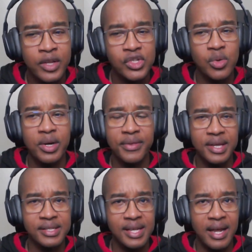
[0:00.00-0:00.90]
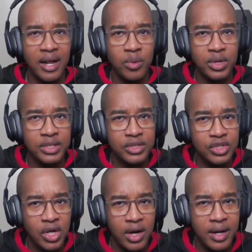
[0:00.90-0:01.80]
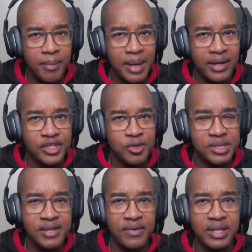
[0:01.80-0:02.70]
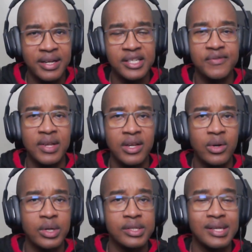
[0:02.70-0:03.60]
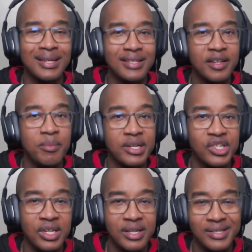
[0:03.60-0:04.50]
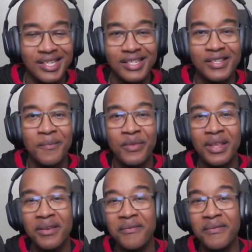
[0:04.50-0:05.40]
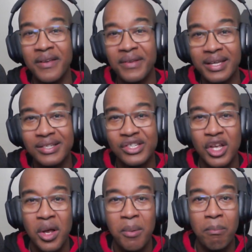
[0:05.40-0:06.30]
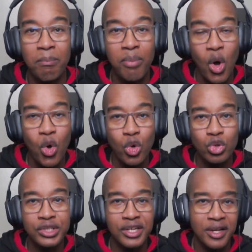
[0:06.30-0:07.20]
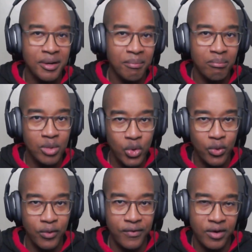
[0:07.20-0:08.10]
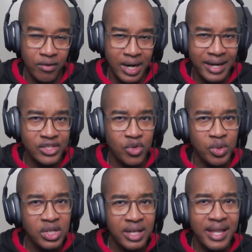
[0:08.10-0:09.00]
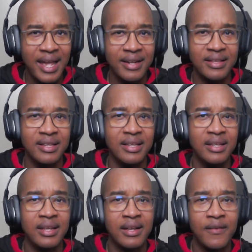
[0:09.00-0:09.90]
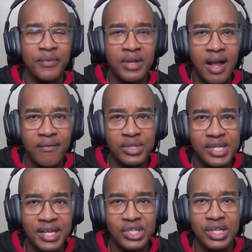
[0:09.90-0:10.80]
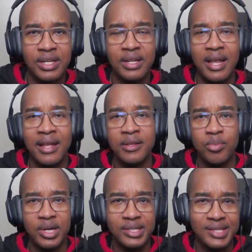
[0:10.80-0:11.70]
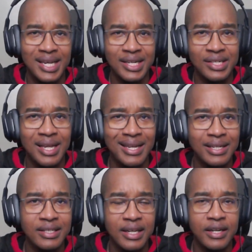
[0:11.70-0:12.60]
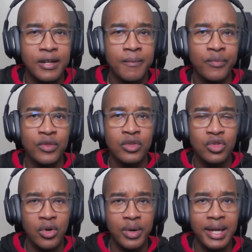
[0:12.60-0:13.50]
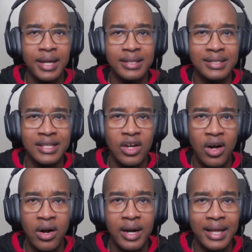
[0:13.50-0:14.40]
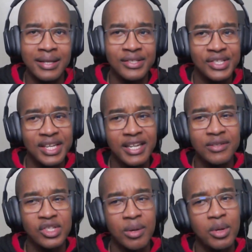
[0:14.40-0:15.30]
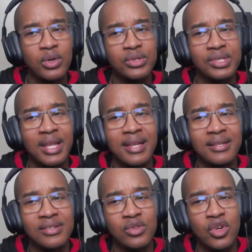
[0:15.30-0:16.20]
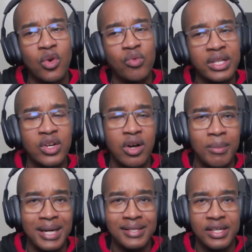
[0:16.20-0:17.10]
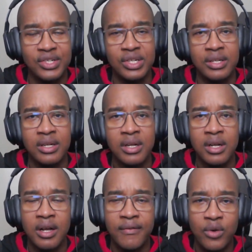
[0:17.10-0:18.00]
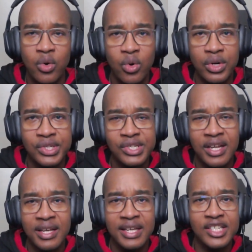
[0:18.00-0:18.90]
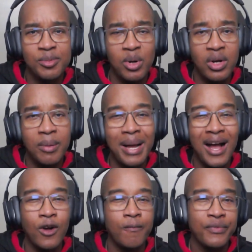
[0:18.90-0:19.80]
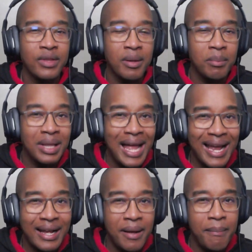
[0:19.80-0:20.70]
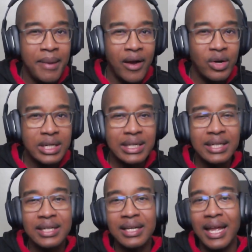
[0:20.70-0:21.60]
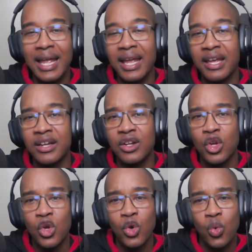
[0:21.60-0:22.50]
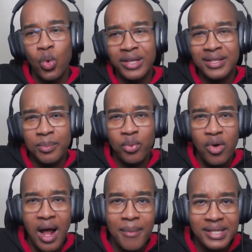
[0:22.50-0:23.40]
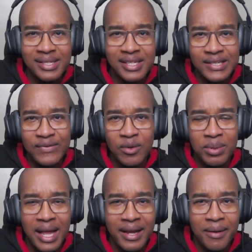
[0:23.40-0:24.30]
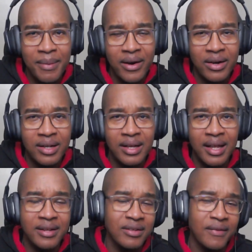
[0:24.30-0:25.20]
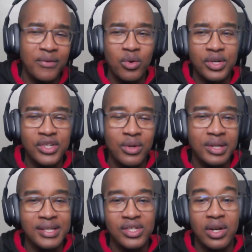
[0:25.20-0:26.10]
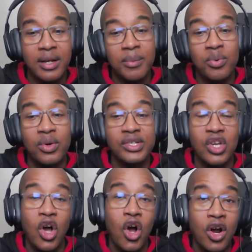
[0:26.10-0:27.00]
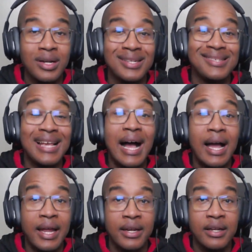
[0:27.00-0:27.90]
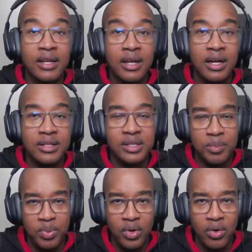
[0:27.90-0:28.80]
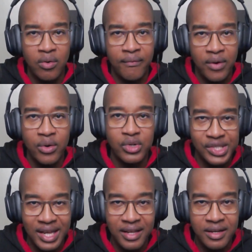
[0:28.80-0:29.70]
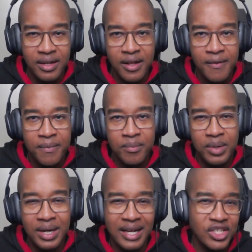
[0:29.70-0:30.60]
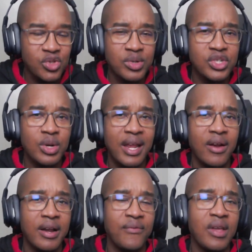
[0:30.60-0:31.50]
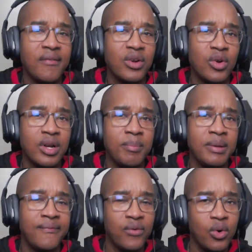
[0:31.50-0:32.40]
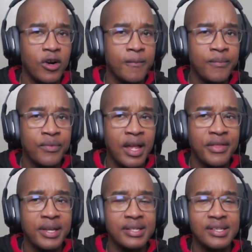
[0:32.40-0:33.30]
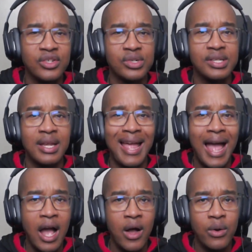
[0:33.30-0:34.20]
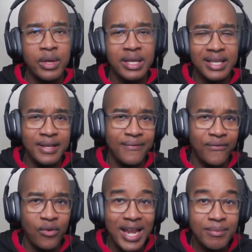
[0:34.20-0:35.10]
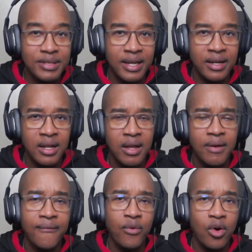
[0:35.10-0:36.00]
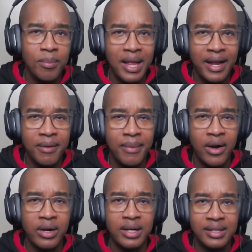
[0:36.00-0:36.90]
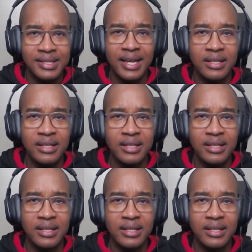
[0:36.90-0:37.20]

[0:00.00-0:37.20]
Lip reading: So one of the things that I want to talk about specifically in this video, because I did mention this is Vivek's bold move, right? So when you look at the conversation and the presentation that he did during the RNC, some of those things, really caught my attention. Of course, he spoke about Black America and what the promise is for Black America. And of course, these talking points are designed to pull voters in. But I just want you to hear it. If you haven't heard it before, I think it's interesting how he framed it for Black America. Take a